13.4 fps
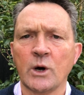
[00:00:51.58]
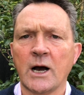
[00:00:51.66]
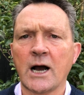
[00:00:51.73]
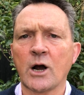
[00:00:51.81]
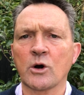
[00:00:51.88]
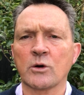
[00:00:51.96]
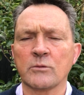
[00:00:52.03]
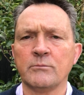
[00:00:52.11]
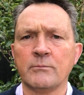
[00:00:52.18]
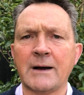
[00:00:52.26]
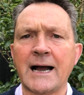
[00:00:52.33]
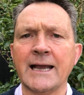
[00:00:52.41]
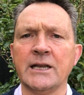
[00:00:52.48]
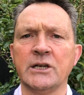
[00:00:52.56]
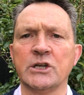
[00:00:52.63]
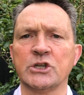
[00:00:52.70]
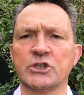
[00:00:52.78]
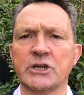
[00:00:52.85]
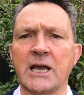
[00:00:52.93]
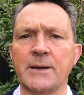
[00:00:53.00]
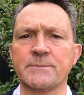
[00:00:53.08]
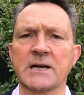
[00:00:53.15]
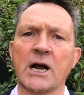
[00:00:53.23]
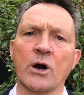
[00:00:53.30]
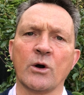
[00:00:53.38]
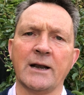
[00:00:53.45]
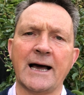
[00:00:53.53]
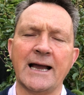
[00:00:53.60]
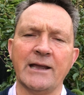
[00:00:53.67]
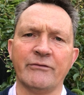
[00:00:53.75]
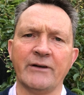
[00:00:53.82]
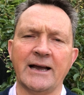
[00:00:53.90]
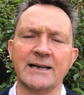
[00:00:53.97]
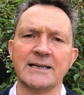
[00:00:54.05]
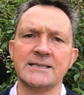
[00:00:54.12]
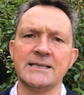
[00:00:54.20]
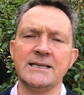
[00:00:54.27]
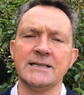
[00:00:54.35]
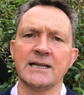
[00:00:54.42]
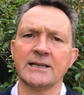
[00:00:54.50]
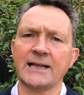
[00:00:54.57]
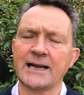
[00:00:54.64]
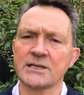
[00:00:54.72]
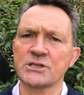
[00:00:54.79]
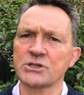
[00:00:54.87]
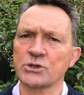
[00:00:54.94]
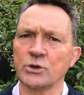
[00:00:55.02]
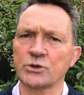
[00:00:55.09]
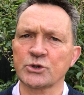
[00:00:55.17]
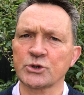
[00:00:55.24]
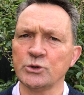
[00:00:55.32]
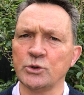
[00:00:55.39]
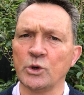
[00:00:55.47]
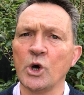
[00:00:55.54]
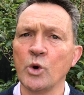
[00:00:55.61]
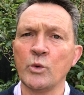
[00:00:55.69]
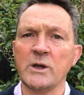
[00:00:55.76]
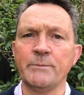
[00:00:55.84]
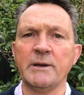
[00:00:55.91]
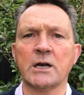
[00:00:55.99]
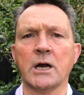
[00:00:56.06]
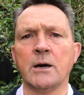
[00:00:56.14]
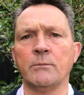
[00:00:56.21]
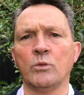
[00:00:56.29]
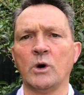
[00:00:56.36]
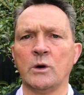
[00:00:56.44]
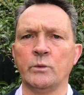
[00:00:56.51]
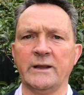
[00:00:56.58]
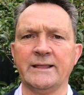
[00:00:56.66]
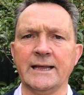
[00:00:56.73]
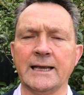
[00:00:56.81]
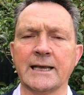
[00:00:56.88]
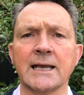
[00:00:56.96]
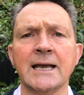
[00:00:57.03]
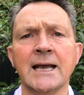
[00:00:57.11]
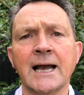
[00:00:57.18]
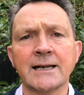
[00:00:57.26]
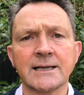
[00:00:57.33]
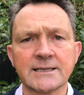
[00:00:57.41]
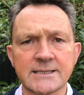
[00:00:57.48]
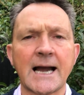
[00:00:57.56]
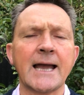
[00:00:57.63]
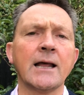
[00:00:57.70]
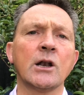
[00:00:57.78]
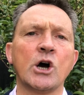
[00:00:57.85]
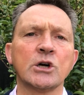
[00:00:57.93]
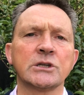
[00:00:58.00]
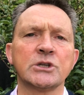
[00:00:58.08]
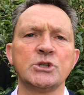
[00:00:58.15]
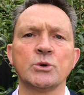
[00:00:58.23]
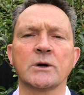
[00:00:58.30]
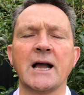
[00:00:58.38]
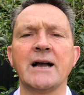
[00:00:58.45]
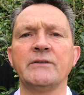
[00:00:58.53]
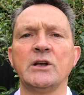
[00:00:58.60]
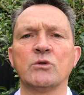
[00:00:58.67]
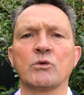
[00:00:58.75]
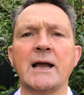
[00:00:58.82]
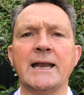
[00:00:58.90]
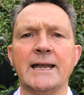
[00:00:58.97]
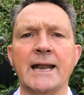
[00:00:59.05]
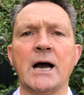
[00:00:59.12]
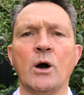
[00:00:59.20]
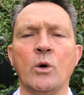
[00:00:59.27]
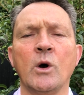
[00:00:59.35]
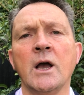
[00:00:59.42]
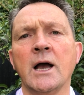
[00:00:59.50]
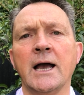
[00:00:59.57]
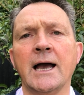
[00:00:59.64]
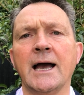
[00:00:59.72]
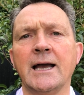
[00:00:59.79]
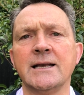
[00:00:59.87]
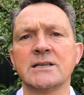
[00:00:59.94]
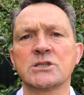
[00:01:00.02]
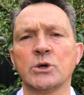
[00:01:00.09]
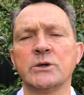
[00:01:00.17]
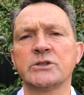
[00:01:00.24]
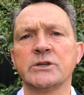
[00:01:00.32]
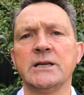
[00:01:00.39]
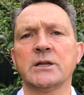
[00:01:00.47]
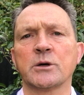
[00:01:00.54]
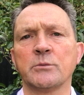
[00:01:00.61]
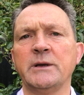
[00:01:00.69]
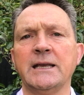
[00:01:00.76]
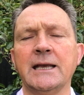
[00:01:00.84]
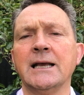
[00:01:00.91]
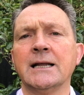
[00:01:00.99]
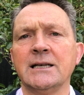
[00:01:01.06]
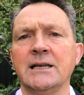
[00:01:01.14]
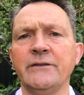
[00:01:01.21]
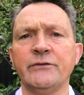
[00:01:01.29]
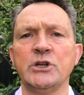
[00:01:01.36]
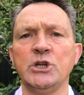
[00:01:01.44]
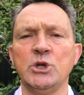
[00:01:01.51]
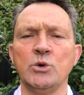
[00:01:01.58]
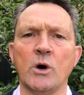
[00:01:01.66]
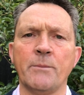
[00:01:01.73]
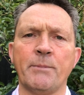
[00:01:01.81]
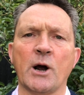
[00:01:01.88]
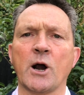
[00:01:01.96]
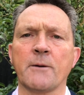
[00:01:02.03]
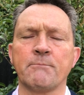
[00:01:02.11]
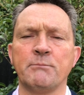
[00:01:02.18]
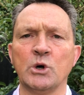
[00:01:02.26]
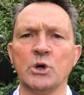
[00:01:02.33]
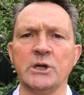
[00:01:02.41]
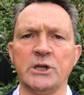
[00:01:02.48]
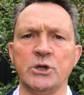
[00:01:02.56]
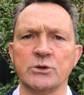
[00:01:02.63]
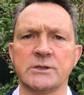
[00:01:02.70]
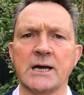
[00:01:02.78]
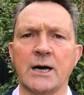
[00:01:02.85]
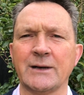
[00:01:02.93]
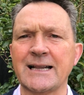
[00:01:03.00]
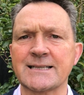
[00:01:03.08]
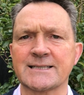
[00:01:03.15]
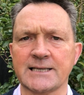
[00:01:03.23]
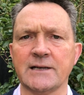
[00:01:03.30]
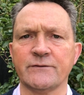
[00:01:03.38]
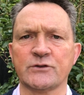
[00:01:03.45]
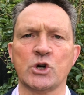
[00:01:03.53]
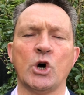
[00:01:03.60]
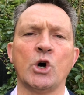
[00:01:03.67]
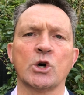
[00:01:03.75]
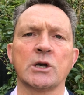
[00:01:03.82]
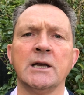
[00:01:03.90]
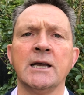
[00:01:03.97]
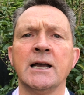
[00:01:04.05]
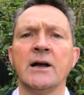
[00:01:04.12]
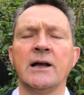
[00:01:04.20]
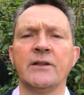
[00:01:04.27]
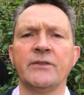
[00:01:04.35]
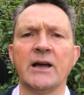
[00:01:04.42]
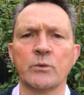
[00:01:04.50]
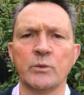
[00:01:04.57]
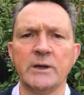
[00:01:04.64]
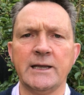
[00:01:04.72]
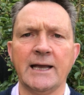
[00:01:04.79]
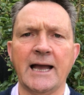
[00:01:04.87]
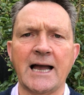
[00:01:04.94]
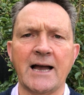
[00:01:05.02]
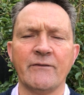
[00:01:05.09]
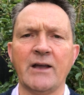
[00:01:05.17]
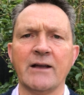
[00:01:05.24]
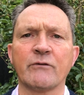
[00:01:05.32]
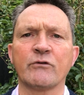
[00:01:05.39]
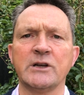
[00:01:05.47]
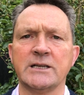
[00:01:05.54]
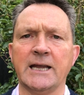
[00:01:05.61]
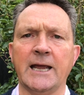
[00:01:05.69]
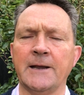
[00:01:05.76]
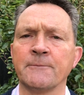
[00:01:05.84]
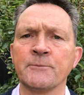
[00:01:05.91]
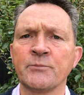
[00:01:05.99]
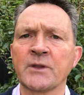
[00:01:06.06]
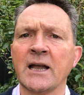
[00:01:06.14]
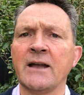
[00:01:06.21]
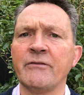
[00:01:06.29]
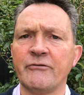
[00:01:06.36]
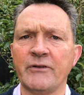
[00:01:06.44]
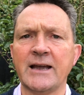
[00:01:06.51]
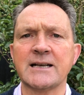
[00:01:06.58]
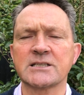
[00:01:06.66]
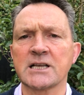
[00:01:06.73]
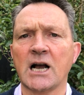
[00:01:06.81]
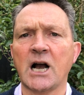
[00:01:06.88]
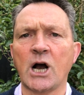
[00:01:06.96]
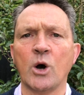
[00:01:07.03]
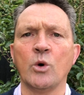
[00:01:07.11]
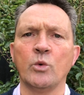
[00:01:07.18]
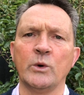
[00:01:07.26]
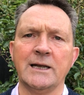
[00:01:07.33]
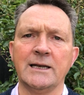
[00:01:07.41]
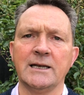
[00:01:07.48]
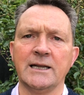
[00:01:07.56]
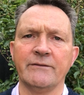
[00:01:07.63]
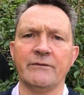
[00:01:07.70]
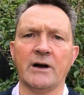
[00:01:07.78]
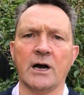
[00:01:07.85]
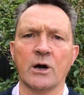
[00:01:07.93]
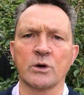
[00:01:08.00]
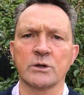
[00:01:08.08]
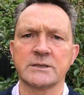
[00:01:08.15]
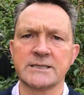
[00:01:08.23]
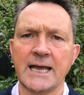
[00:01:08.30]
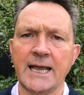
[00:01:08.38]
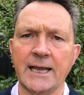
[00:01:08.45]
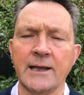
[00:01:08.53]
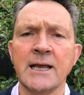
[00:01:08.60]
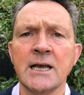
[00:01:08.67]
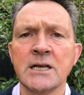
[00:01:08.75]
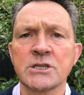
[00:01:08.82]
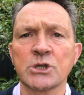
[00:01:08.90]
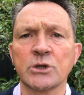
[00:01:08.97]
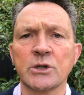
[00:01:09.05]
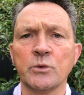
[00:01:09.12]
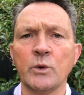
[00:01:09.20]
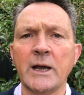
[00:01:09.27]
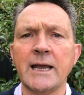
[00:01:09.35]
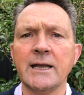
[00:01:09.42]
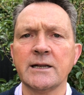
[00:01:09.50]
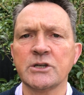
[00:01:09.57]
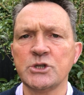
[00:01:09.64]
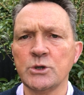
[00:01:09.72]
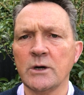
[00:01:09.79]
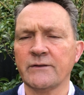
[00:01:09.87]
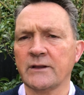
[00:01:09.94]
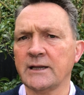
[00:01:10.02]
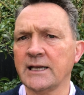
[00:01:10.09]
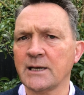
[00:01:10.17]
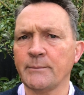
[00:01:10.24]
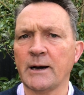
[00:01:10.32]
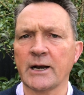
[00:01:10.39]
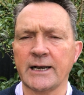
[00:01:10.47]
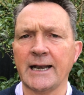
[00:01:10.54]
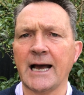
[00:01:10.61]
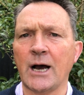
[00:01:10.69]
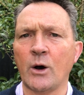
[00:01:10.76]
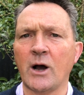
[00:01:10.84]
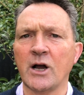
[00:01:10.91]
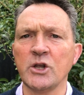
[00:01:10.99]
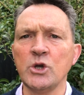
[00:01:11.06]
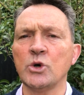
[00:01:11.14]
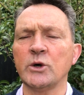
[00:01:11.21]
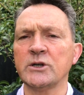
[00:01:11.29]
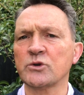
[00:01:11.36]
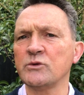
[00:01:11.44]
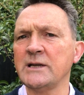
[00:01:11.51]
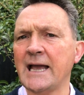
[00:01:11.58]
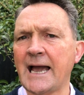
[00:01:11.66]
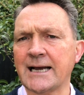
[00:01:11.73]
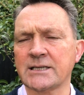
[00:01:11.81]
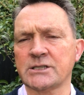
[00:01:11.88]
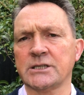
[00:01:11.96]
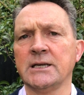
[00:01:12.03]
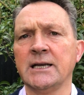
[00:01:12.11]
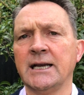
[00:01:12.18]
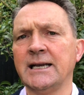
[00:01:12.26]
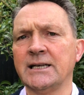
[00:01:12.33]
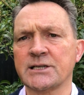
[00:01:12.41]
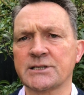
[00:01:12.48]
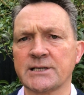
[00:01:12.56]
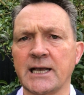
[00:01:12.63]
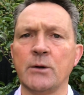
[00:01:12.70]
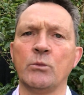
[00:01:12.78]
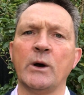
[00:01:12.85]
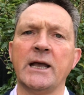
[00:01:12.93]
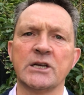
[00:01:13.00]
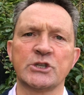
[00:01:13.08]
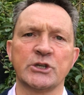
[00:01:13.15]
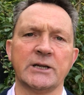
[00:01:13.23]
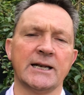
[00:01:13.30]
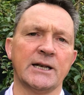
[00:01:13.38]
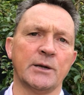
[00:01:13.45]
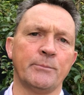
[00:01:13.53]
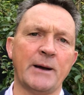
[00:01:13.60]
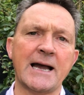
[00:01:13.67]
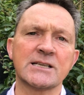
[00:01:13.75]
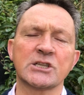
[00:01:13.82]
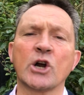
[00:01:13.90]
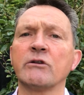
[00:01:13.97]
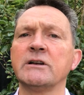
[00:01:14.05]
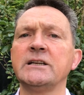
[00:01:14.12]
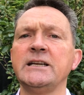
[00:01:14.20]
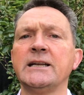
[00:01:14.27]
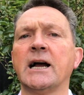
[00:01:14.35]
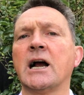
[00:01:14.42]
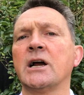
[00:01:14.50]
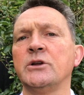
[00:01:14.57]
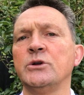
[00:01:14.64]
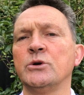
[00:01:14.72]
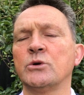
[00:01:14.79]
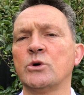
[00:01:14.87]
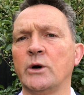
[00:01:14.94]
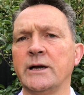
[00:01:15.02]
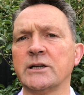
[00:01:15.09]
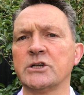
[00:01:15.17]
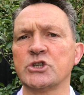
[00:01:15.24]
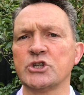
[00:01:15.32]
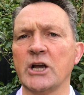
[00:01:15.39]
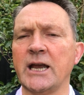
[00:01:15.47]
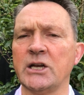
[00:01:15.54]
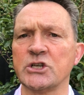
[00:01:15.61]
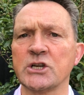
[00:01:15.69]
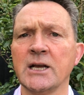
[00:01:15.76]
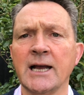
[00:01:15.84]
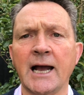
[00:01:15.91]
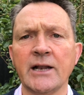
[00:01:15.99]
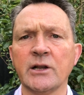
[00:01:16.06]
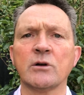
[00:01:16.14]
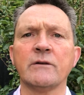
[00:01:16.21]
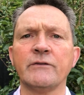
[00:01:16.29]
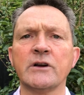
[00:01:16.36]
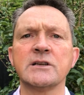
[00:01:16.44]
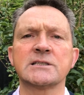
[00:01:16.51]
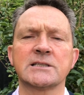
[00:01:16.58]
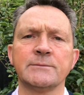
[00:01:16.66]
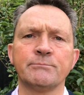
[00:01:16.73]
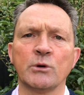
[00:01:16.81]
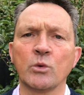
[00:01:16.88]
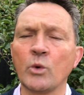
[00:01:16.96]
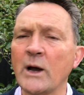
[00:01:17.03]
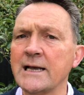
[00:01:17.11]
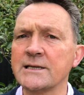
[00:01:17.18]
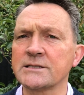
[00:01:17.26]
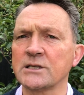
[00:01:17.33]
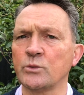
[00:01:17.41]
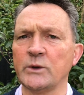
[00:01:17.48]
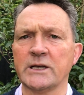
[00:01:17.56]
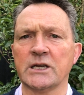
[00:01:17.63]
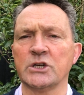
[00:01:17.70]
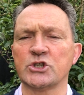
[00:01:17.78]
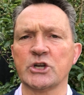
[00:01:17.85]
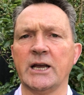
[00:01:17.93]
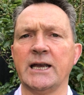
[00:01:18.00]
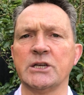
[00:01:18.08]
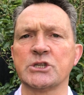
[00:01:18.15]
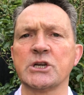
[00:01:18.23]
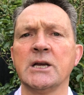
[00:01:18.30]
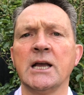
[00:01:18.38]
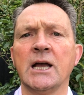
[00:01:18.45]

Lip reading: our mind shapes our life, and indeed that is so true. We become what we think. And the dialogue that you are having right now is going to either be lifting you up or pulling you down. That self-talk that we have every day affects how we live our day. So the way that you have to think about it now, are you going to react in the same way as you did in the past, or indeed are you going to change? And there are very simple ways that we can change